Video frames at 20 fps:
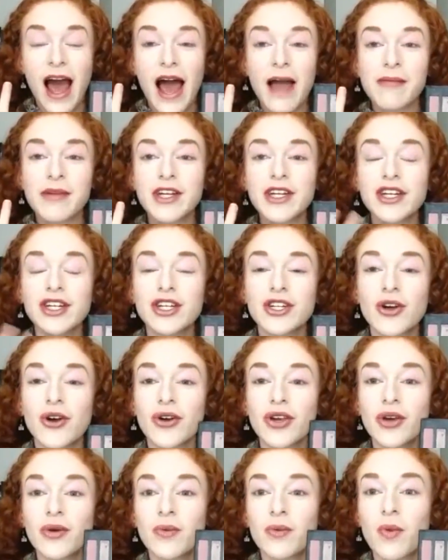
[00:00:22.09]
I'm going to show
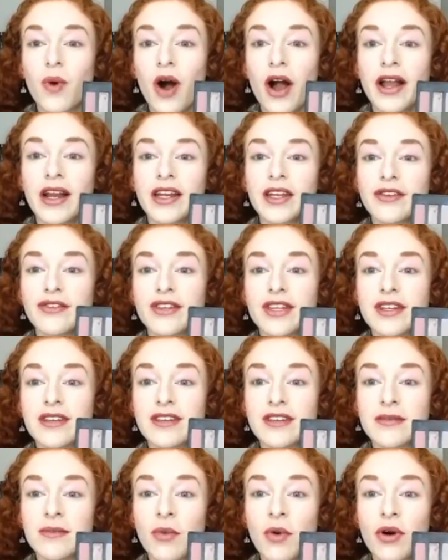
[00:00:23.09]
you one using
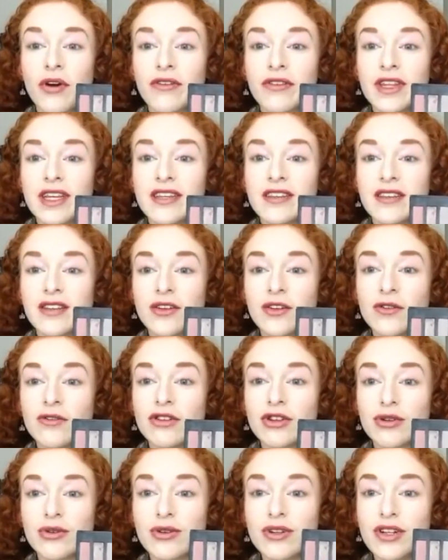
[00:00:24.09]
some more of these
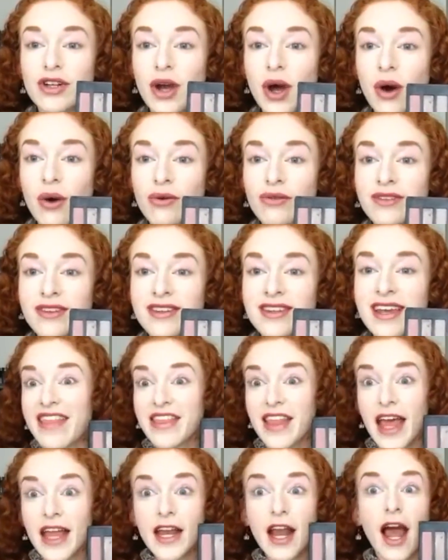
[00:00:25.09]
neutral tones,
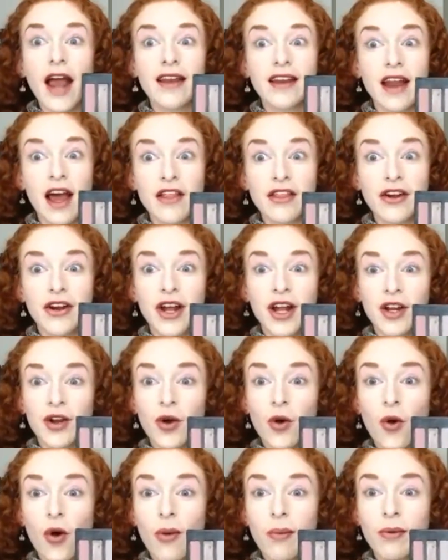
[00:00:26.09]
and then another
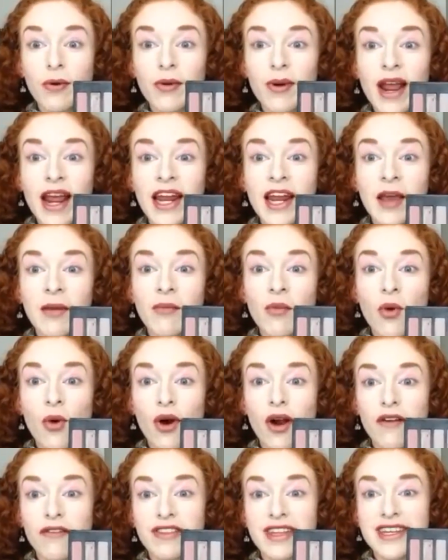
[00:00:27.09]
incorporating
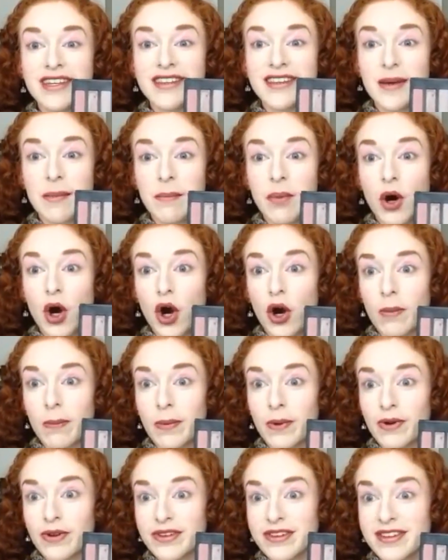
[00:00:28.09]
more of these
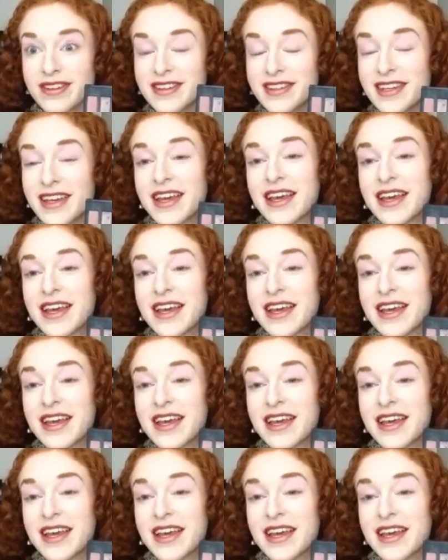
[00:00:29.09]
purples.